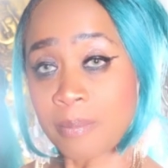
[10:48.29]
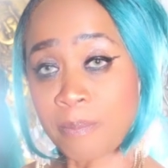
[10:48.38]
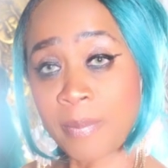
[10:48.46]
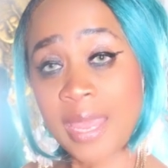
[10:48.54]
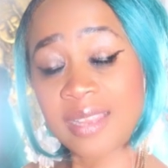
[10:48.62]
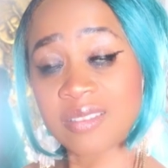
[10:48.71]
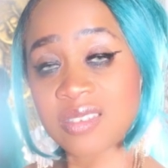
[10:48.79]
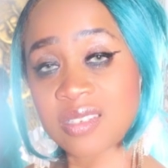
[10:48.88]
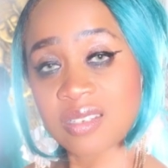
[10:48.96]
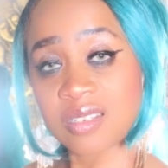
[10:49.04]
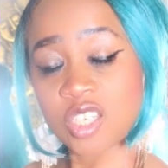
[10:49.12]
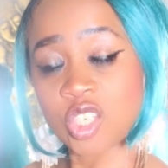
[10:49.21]

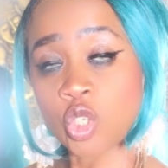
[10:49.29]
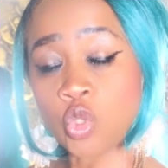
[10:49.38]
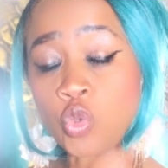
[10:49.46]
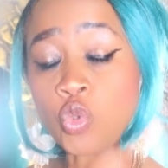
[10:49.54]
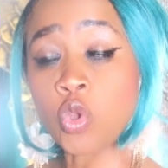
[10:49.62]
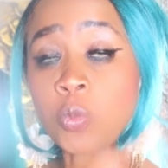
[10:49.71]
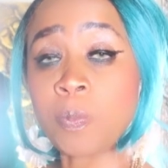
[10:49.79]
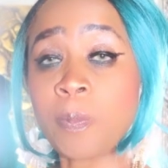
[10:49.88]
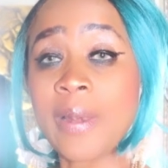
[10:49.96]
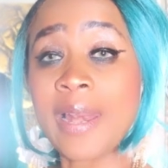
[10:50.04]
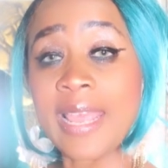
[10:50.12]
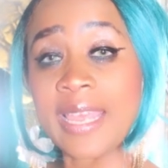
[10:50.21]
mate do not
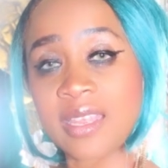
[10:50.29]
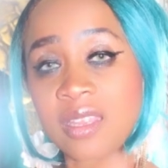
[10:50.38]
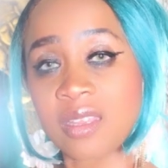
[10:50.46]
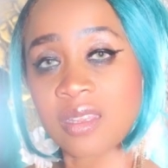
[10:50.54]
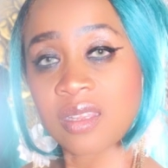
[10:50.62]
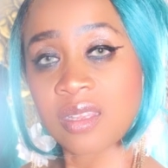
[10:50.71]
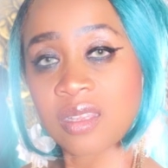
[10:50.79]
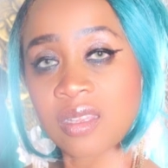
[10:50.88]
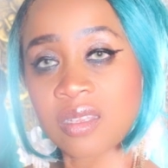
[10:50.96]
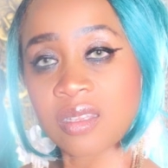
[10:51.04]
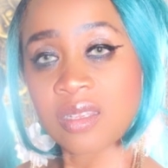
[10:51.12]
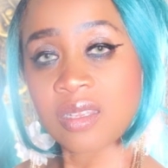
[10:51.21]
play
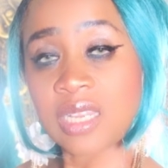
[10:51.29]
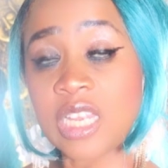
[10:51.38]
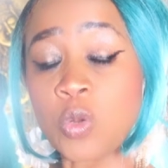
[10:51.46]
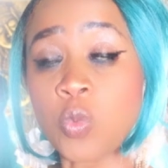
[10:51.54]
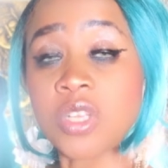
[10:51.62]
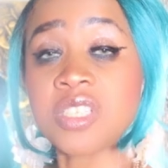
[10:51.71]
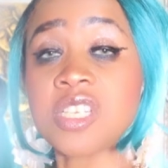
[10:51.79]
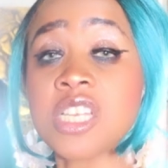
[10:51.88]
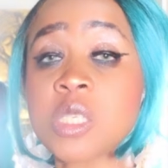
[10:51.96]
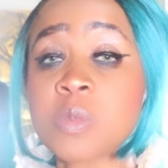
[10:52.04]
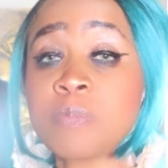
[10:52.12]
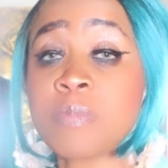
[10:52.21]
in what he
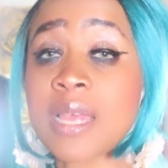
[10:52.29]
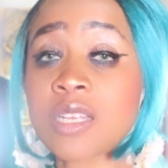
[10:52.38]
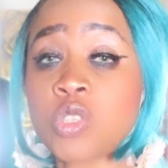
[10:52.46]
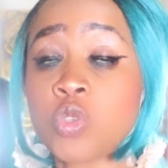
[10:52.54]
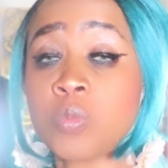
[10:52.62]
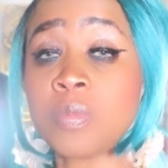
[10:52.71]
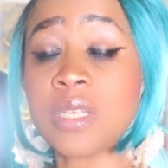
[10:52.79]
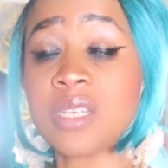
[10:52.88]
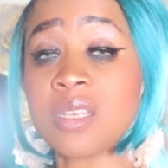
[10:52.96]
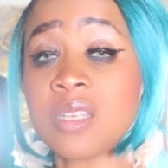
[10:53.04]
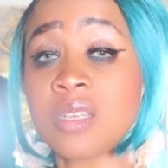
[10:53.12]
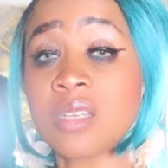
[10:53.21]
expects to
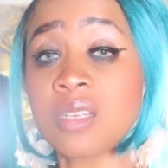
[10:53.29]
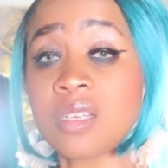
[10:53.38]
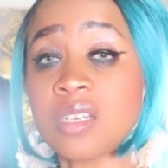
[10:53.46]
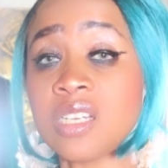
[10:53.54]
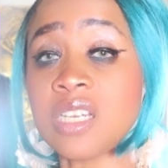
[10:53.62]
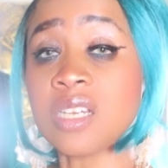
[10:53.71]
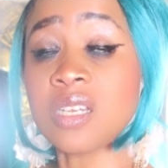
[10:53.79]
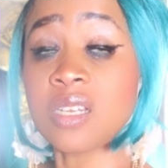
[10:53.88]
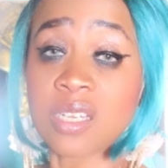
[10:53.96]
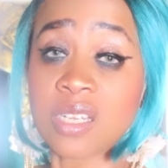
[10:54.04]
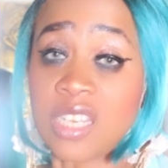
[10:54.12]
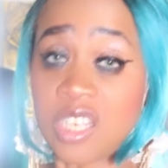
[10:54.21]
be
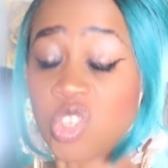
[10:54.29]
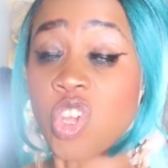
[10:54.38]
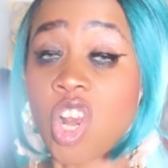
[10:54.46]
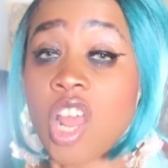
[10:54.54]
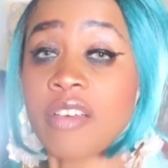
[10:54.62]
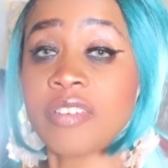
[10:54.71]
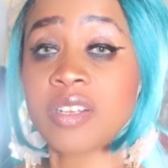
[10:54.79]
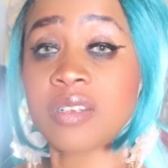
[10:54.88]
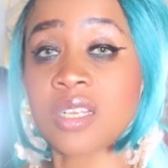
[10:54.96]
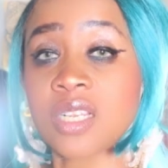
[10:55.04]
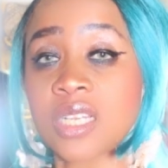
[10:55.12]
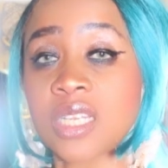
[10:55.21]
in the
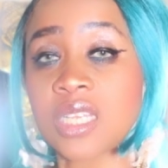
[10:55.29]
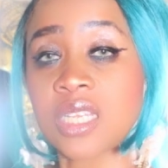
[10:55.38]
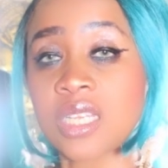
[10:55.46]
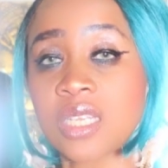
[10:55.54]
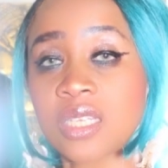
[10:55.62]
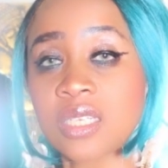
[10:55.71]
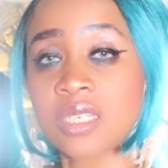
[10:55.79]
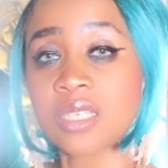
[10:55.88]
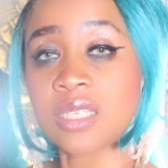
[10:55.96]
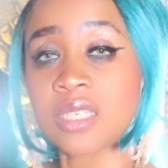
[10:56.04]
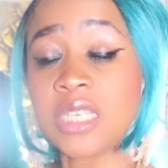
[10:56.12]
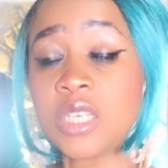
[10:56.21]
level,
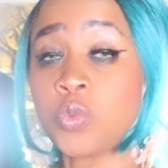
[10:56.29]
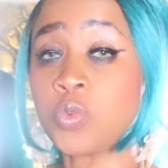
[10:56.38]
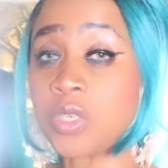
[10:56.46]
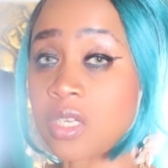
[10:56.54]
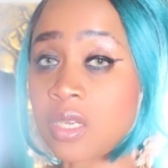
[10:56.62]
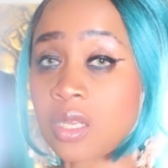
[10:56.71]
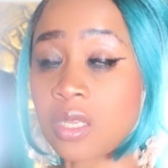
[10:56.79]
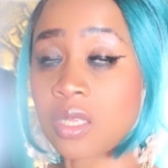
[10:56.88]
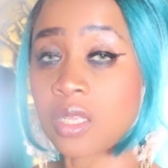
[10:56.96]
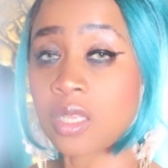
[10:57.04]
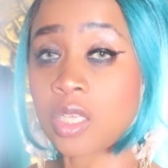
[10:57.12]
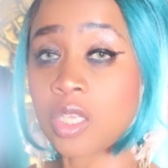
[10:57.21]
he will
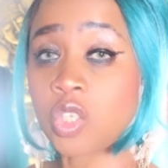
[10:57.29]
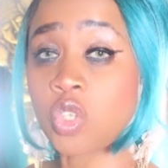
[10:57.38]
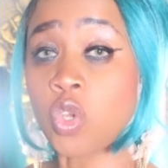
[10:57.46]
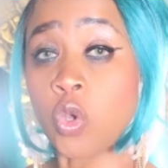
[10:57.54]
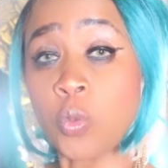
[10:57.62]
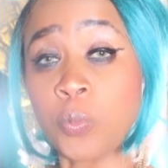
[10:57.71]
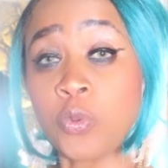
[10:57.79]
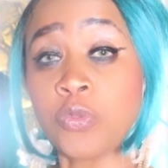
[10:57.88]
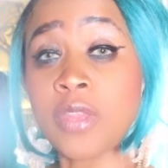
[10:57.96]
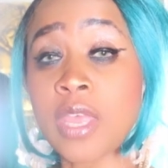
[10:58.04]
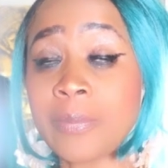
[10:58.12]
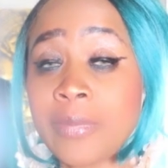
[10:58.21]
go
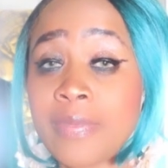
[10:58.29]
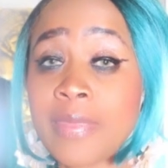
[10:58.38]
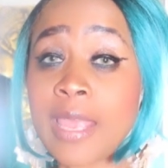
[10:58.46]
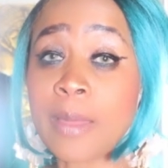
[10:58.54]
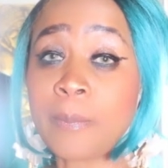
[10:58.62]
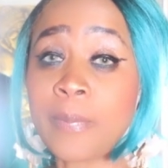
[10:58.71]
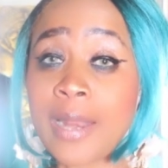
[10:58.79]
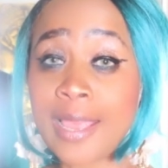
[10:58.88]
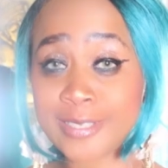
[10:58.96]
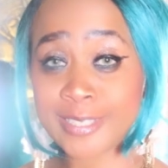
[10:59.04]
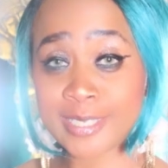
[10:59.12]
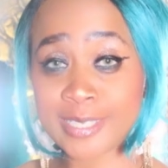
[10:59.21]
put them in their
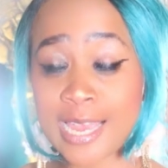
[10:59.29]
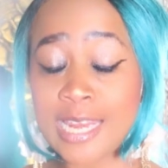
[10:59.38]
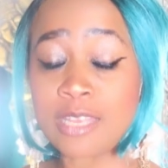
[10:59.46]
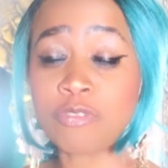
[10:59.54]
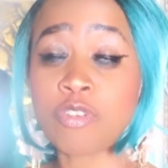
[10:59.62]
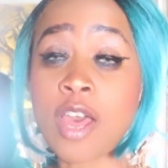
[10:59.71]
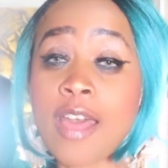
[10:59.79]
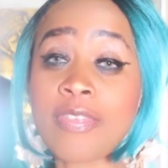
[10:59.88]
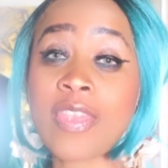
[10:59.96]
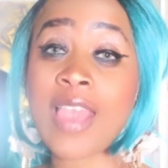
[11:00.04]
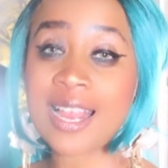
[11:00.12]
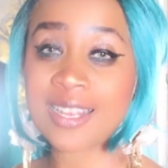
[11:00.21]
place and even
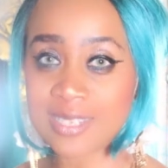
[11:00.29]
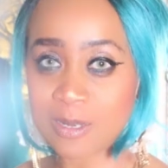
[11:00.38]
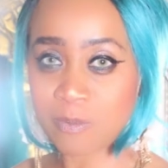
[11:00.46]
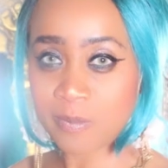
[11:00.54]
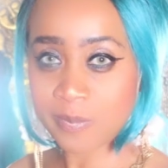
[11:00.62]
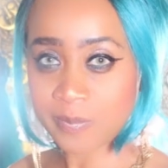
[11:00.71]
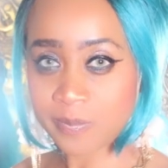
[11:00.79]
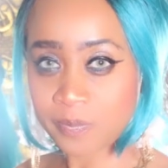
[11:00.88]
attack them.